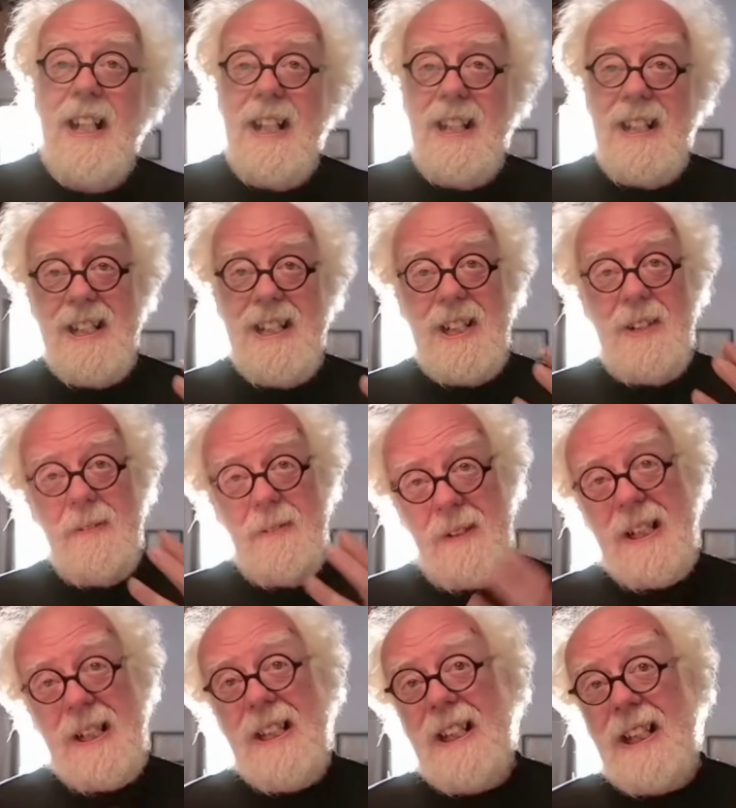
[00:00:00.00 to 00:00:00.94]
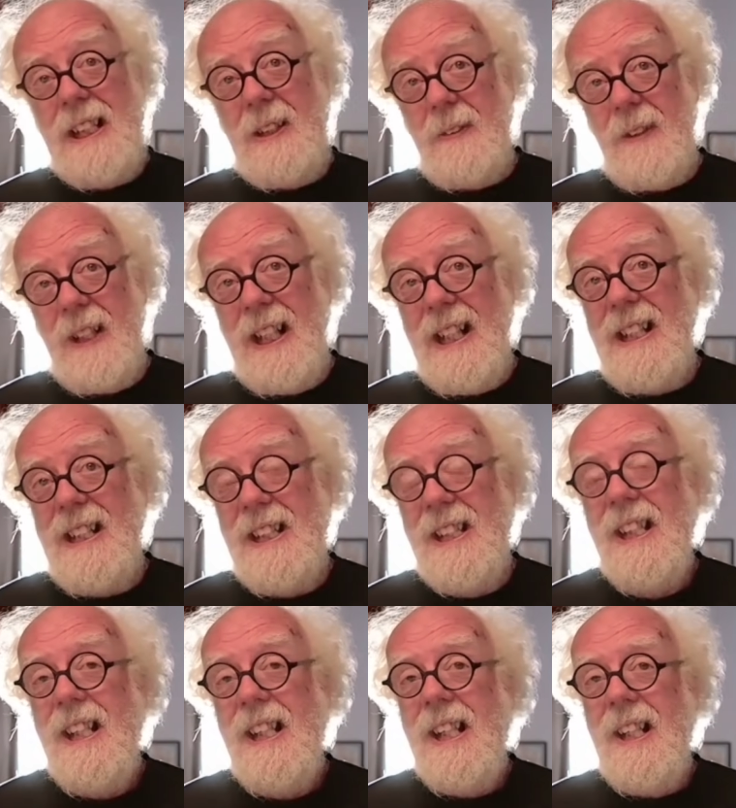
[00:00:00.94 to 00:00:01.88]
and he's a really great
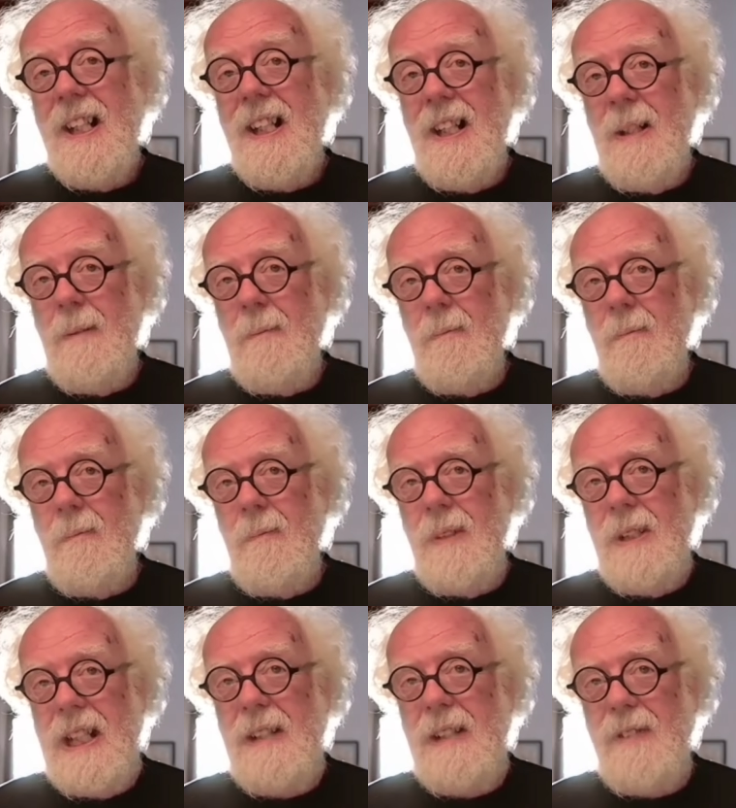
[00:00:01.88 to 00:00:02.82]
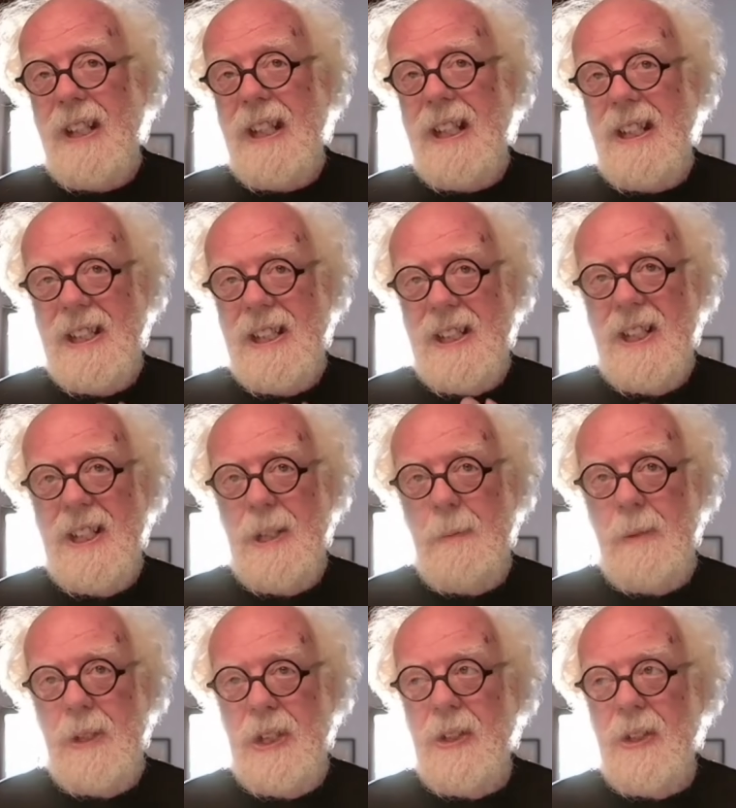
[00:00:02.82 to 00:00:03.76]
TV science
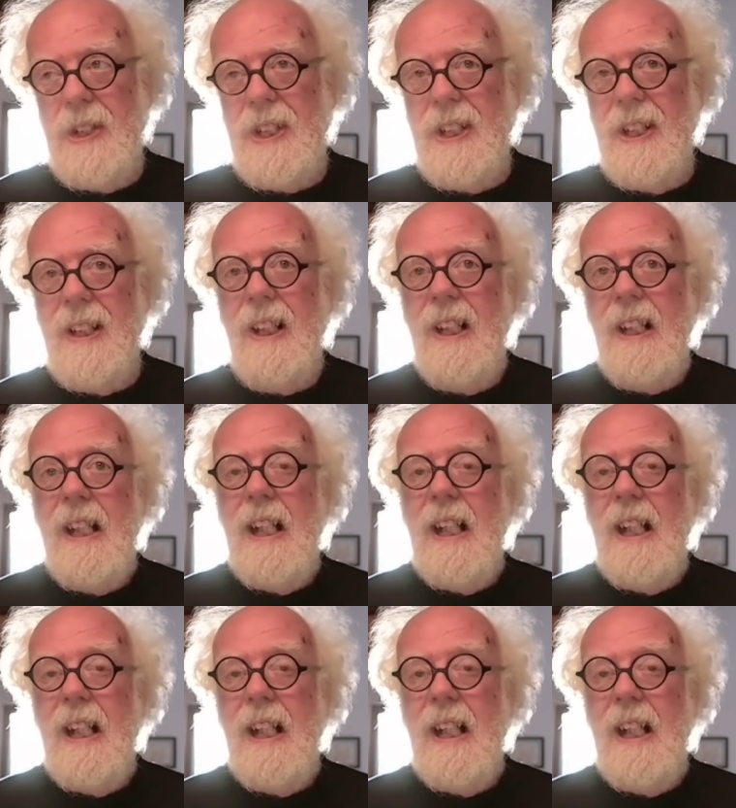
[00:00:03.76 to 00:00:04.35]
producer.